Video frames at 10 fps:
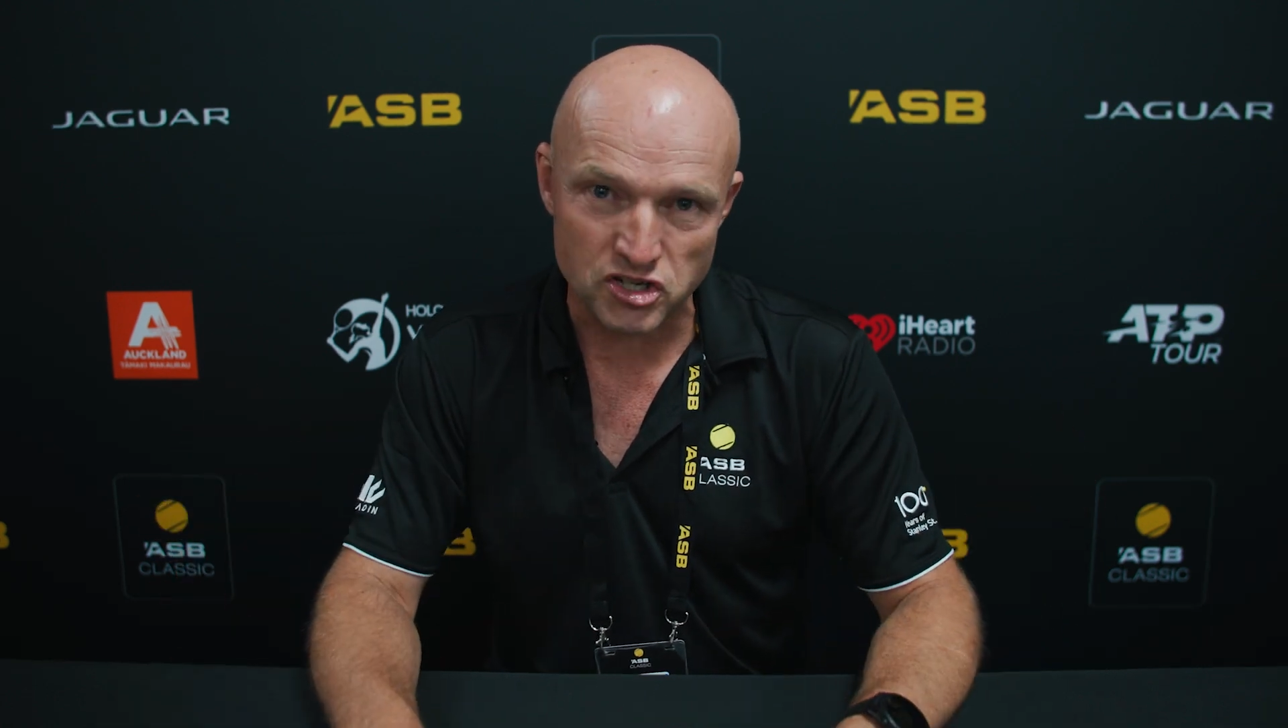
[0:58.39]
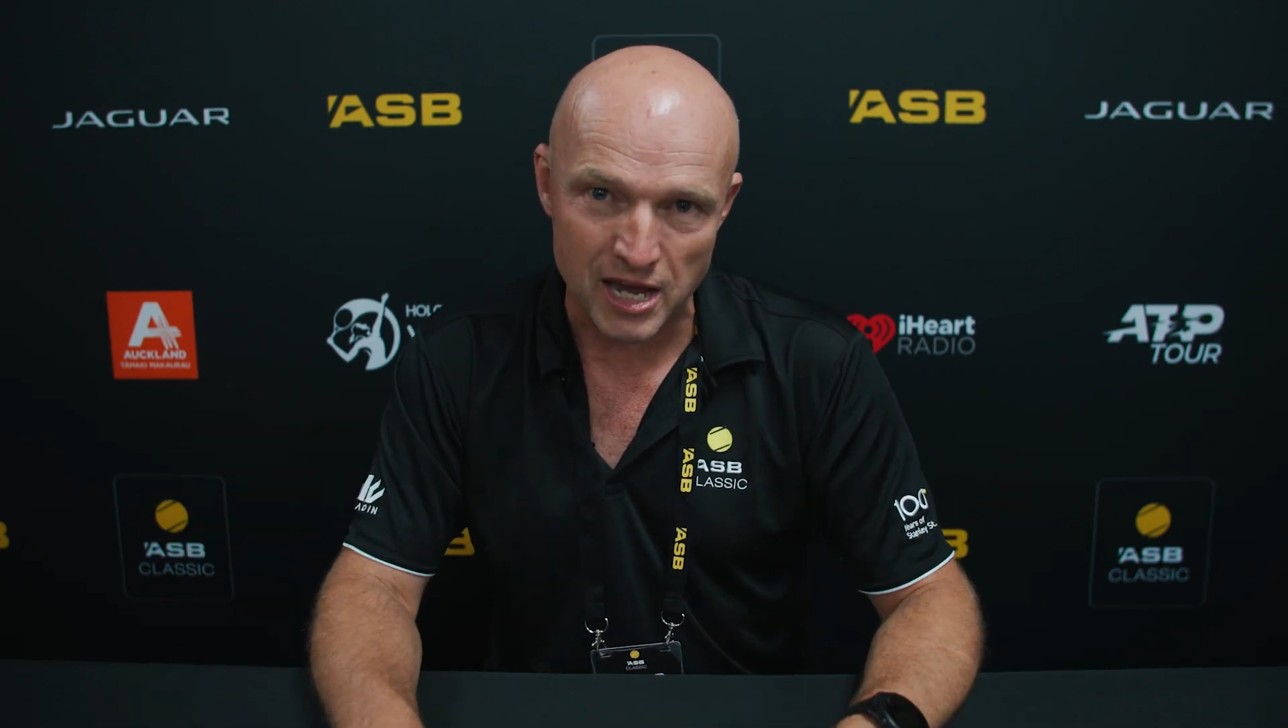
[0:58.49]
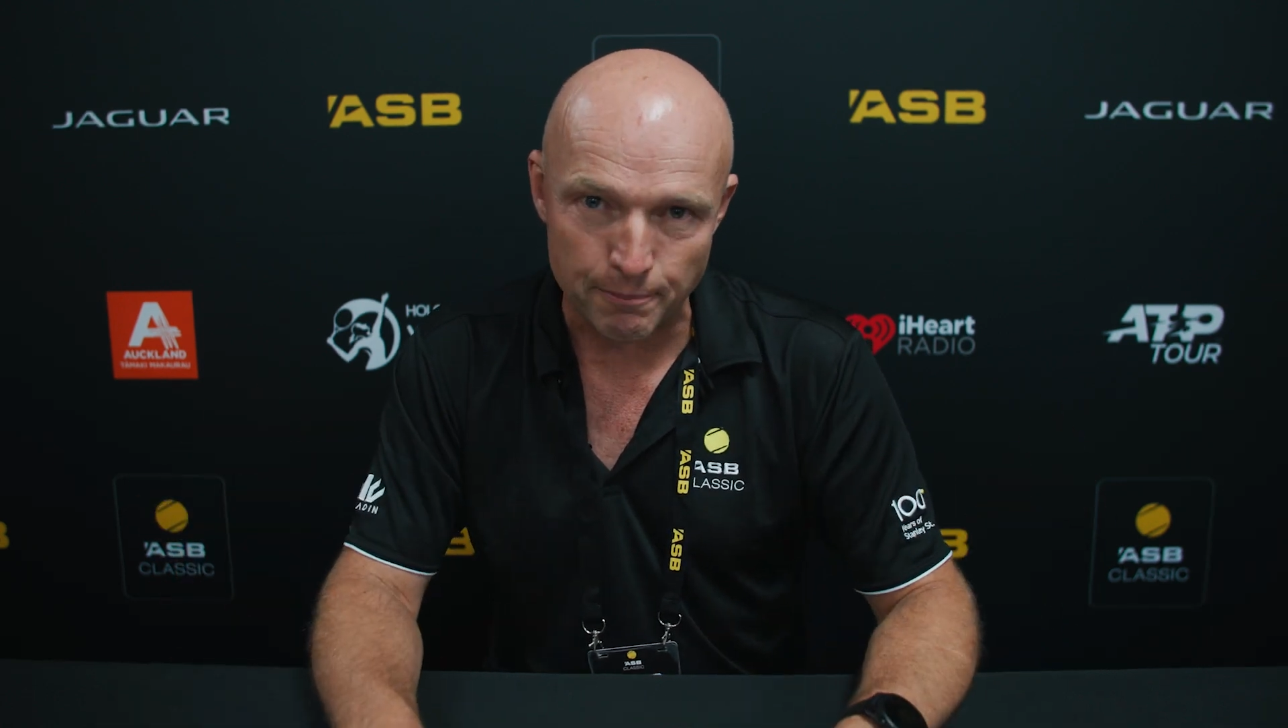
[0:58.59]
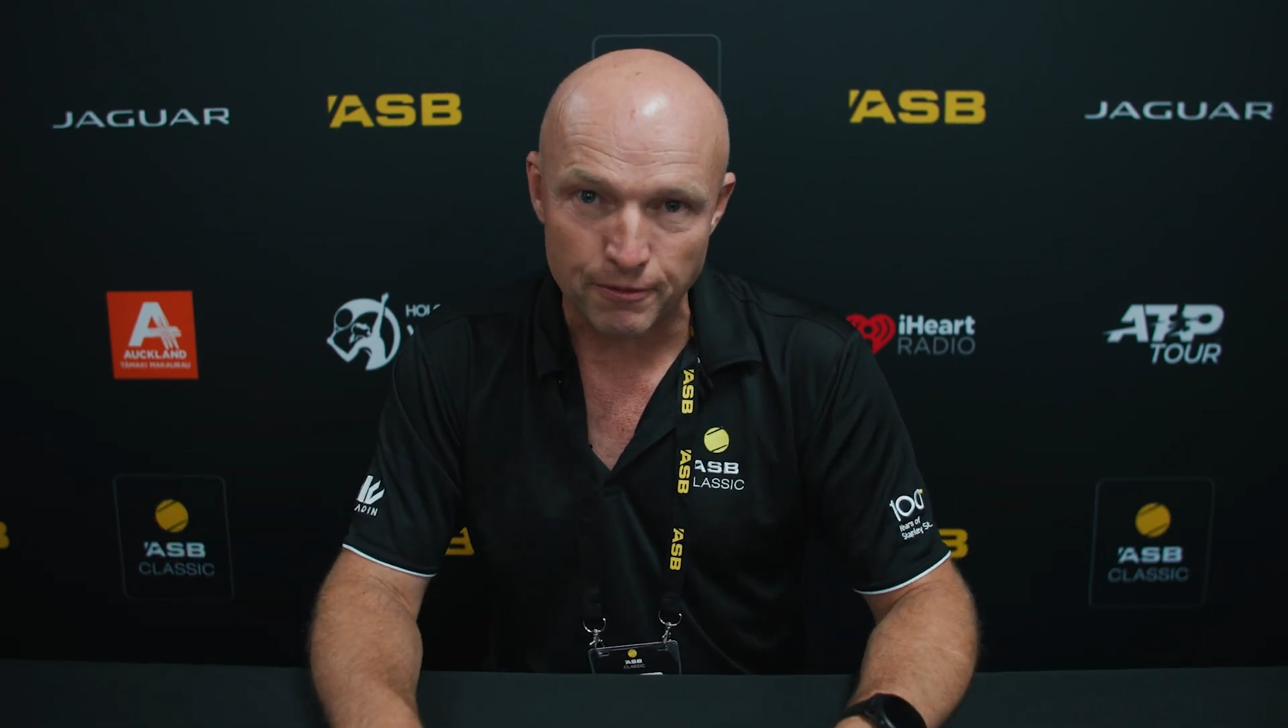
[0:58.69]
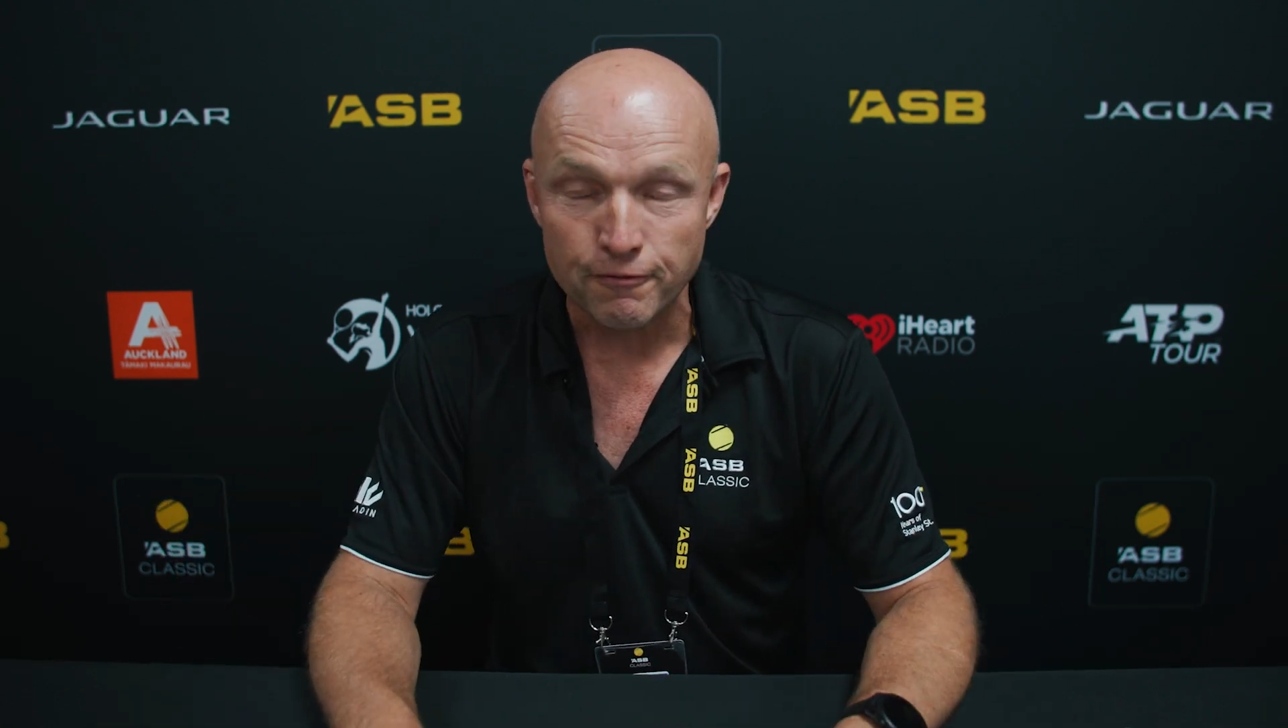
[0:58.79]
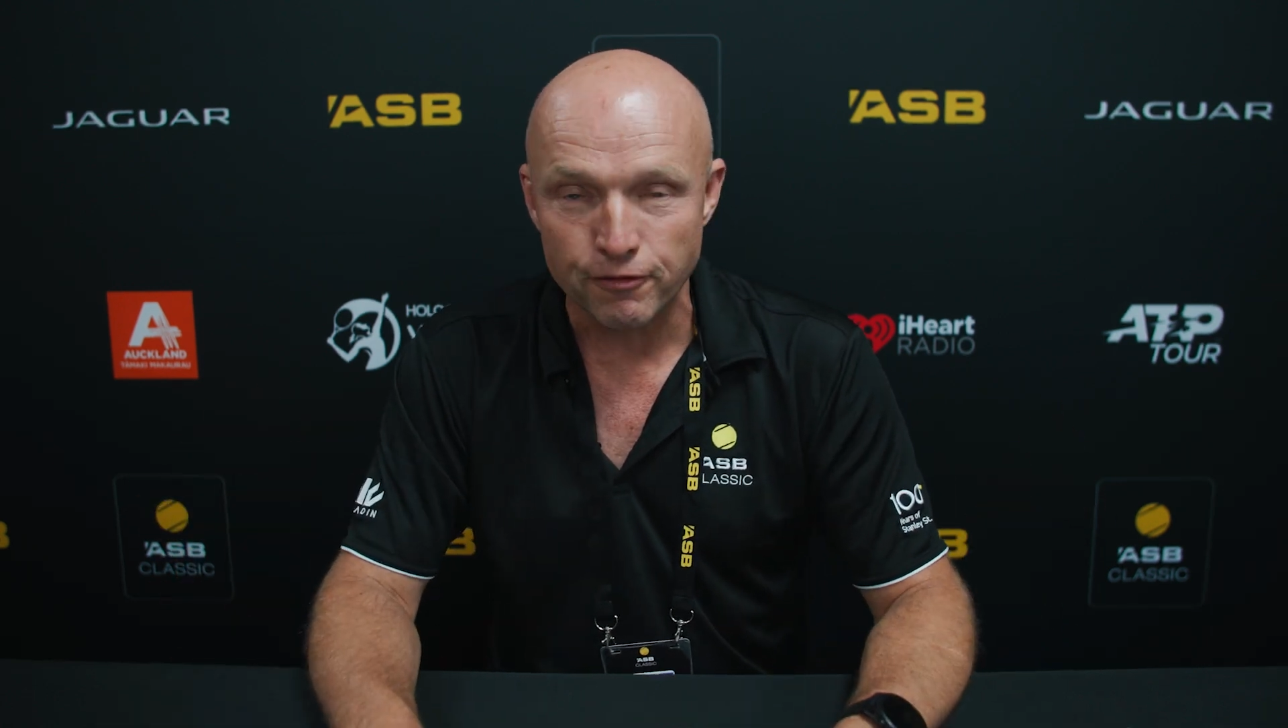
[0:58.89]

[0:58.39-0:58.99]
champ